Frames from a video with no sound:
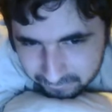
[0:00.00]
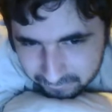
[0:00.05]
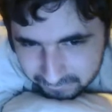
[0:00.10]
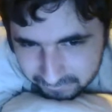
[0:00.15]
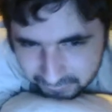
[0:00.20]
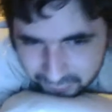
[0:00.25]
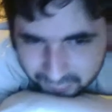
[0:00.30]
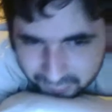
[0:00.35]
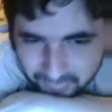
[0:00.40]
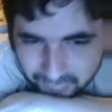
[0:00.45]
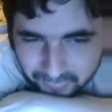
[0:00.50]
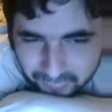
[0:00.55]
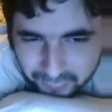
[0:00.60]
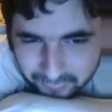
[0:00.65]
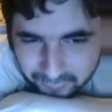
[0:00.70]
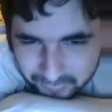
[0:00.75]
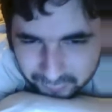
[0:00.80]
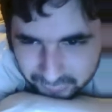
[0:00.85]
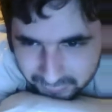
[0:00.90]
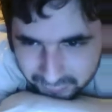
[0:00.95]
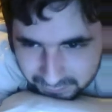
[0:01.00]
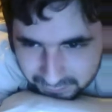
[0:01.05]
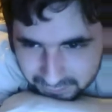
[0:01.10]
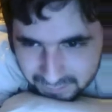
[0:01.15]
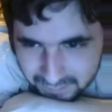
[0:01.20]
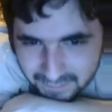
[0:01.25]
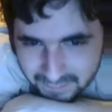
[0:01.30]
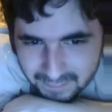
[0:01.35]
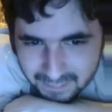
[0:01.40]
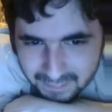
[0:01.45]
the princess nervously.
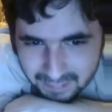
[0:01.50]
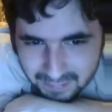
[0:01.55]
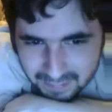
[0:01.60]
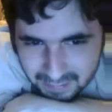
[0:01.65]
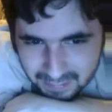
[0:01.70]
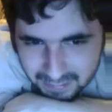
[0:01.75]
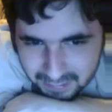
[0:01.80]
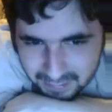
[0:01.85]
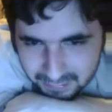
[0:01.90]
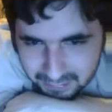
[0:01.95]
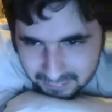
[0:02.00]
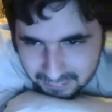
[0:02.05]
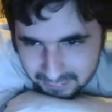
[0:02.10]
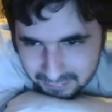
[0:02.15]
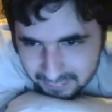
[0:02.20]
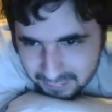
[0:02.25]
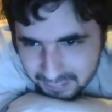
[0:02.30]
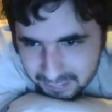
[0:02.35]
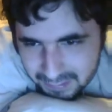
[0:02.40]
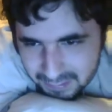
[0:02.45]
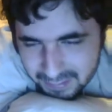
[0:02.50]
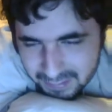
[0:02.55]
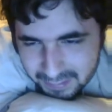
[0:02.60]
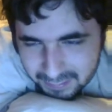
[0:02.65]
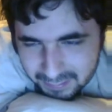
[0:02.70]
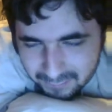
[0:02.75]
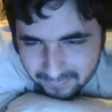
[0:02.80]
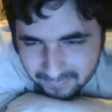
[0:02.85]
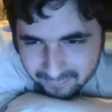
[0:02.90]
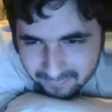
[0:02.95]
I
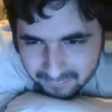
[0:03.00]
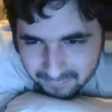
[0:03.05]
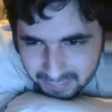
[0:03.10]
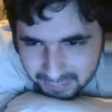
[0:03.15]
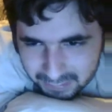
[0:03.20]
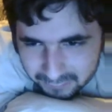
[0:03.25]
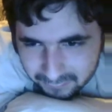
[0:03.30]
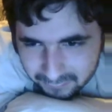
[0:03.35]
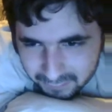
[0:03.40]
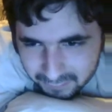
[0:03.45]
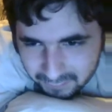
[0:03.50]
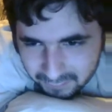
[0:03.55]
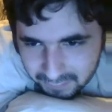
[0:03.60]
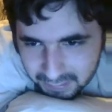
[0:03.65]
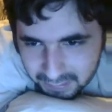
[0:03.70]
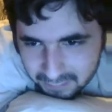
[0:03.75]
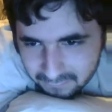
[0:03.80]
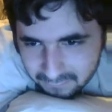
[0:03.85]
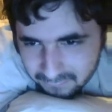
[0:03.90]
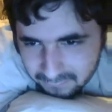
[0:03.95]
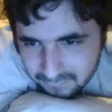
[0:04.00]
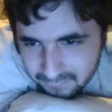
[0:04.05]
don't mind, really.